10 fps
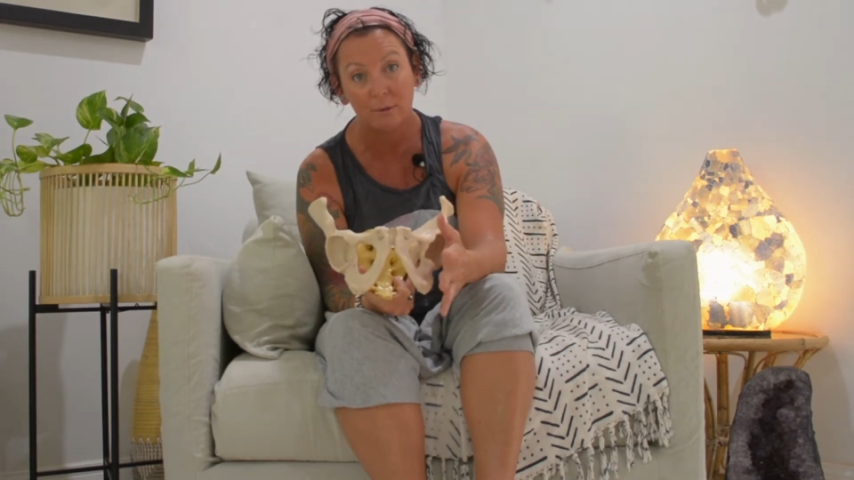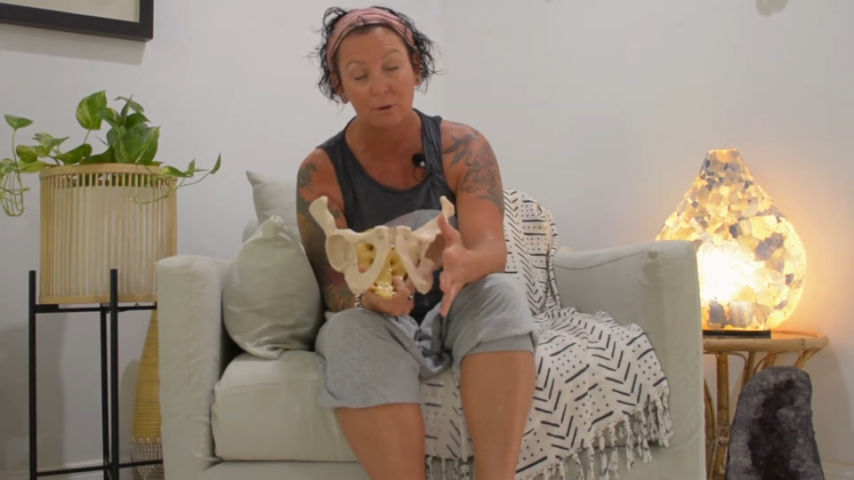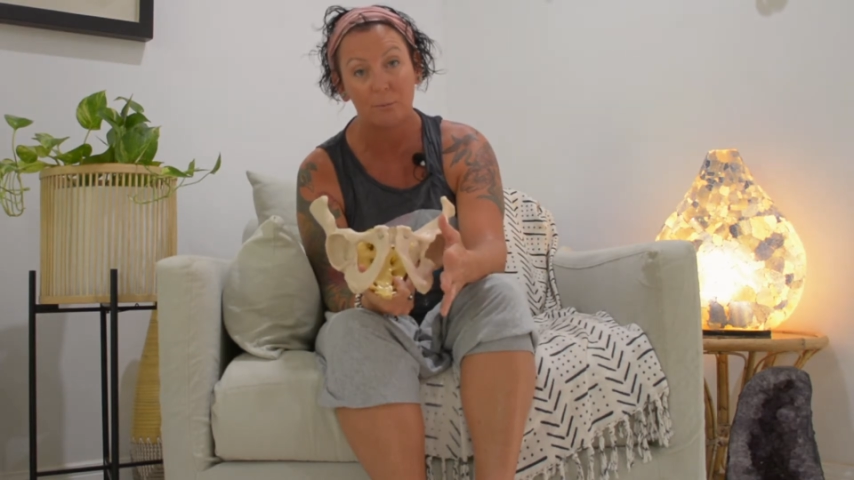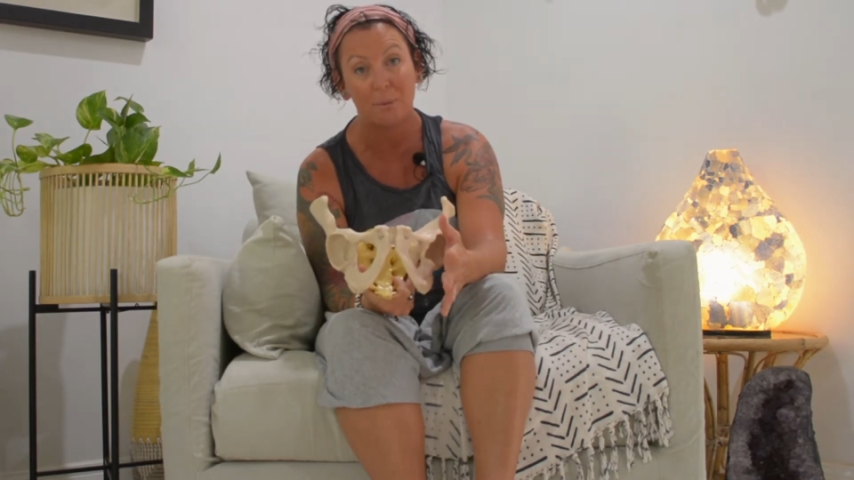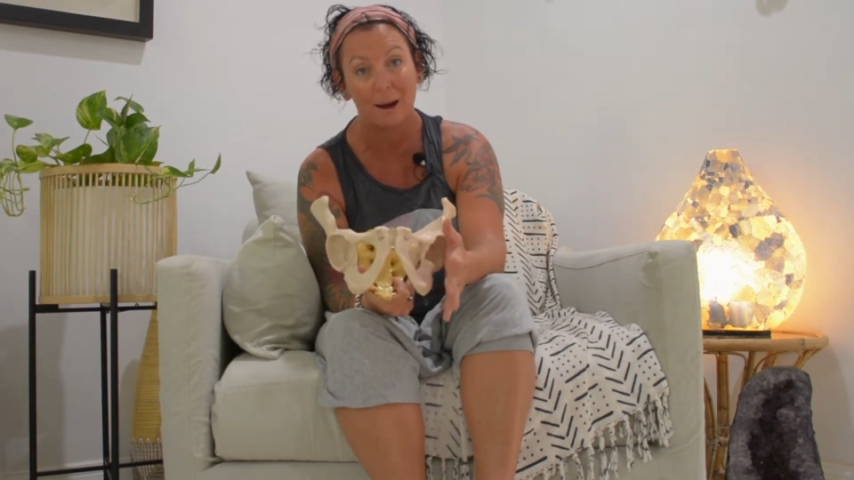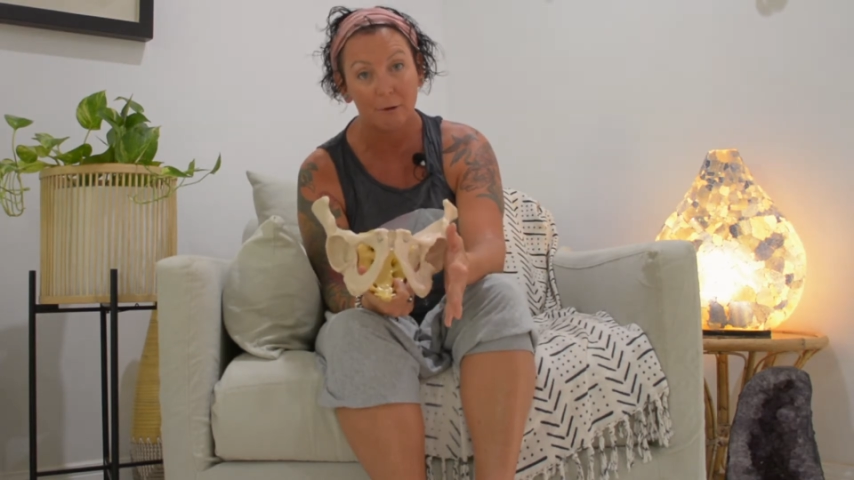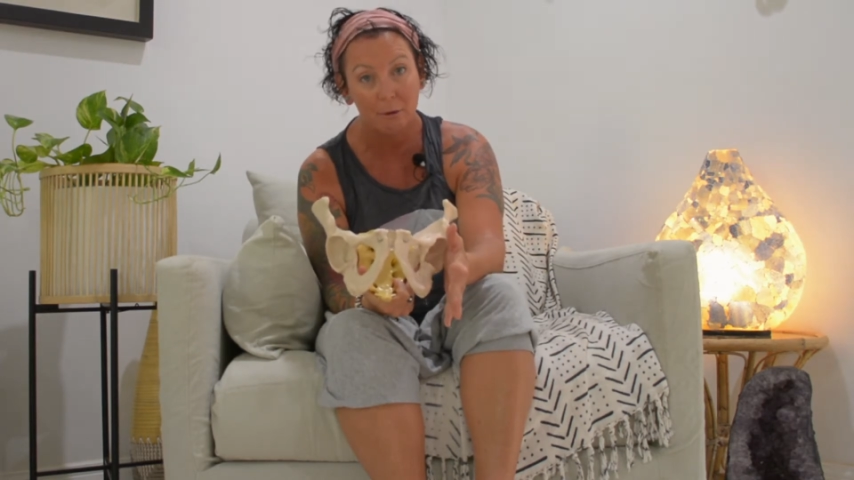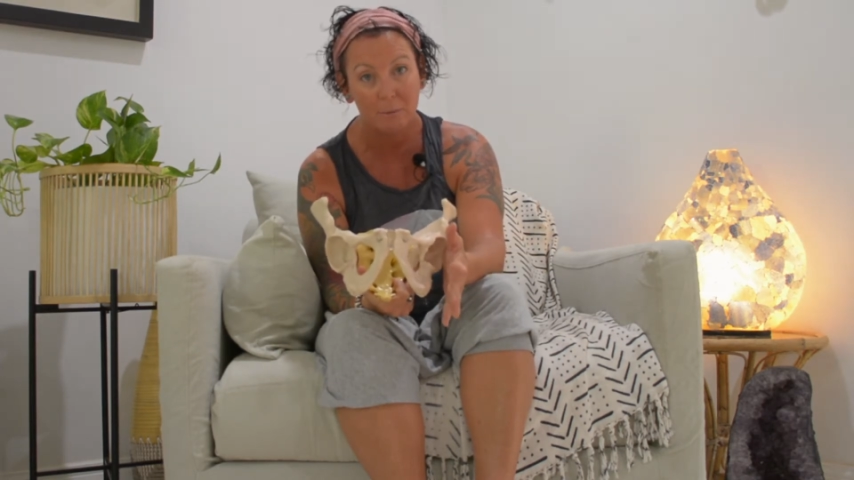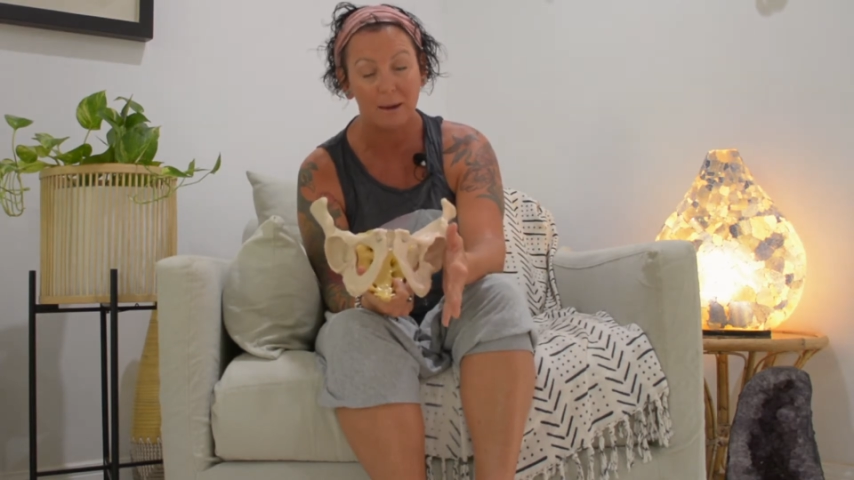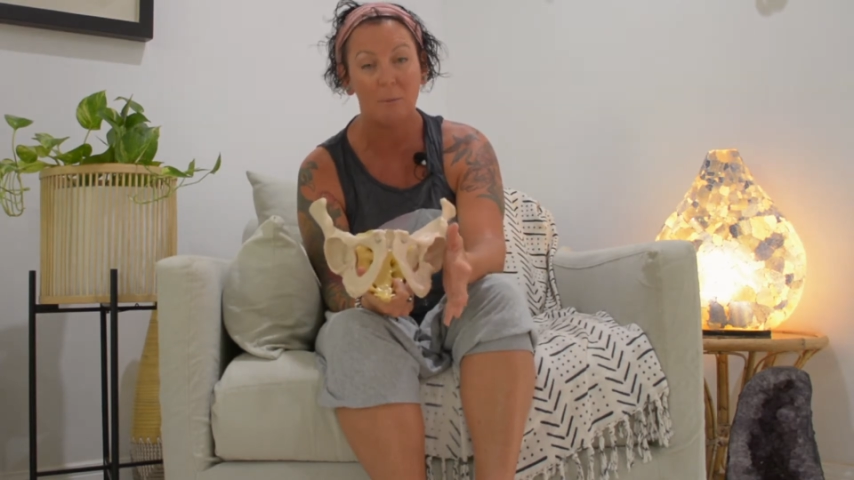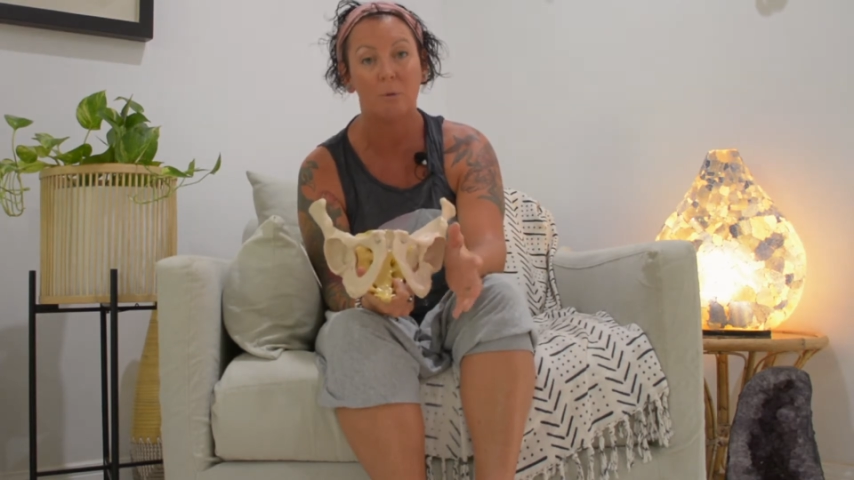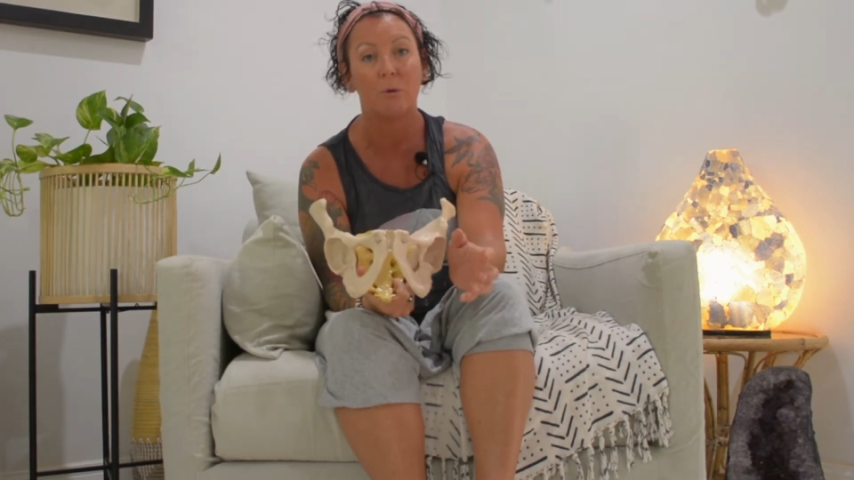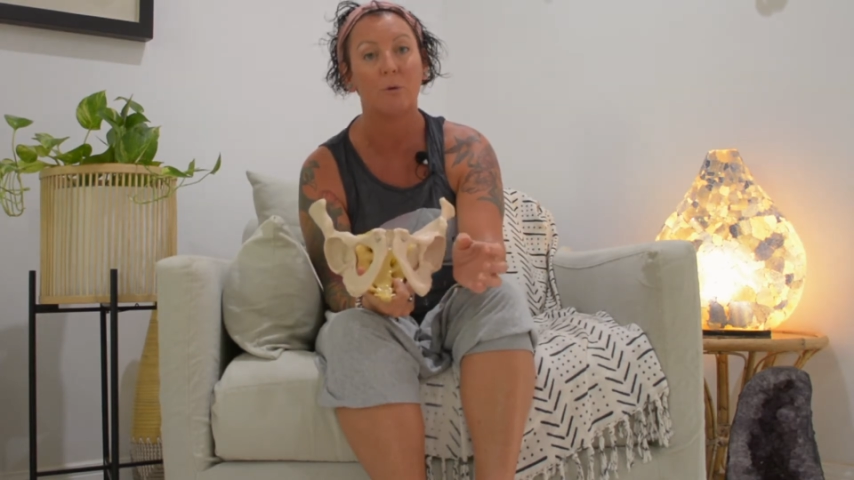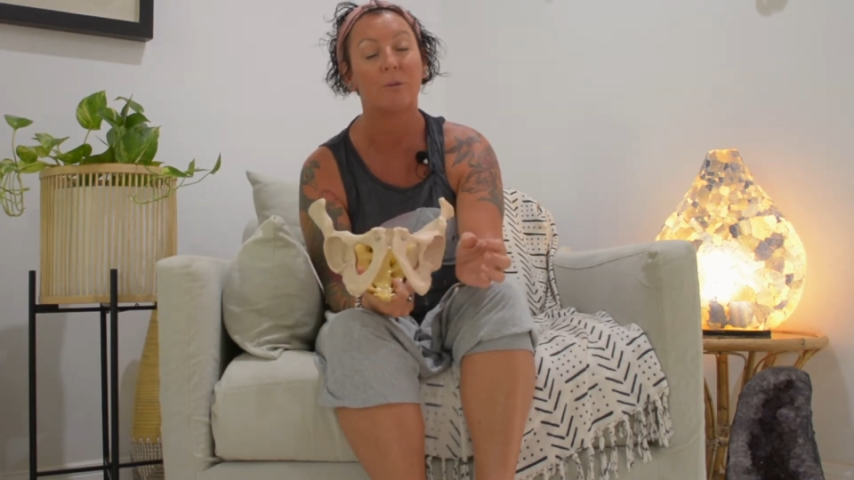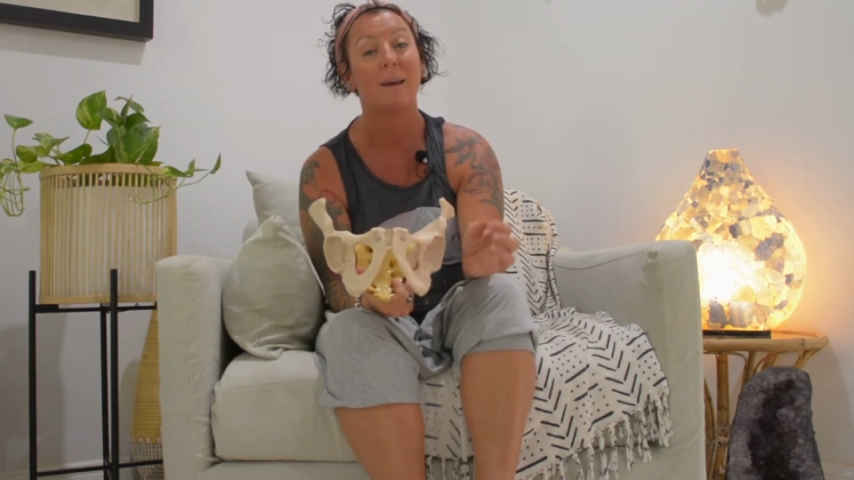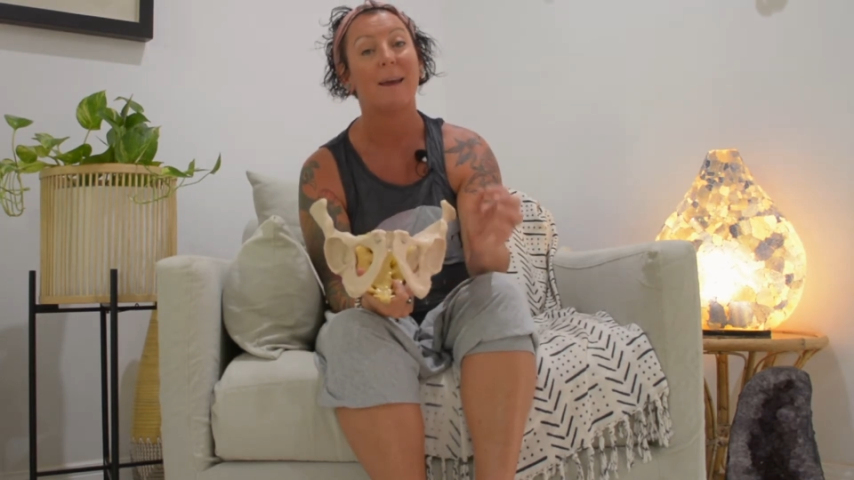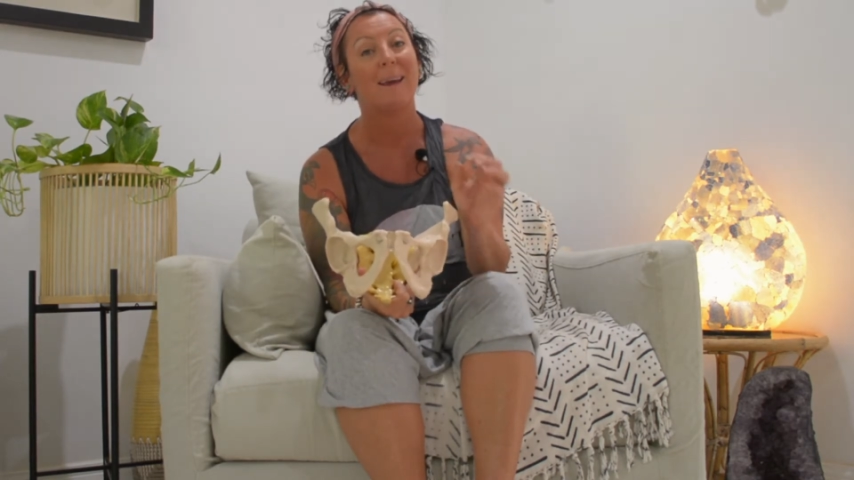so perimenopause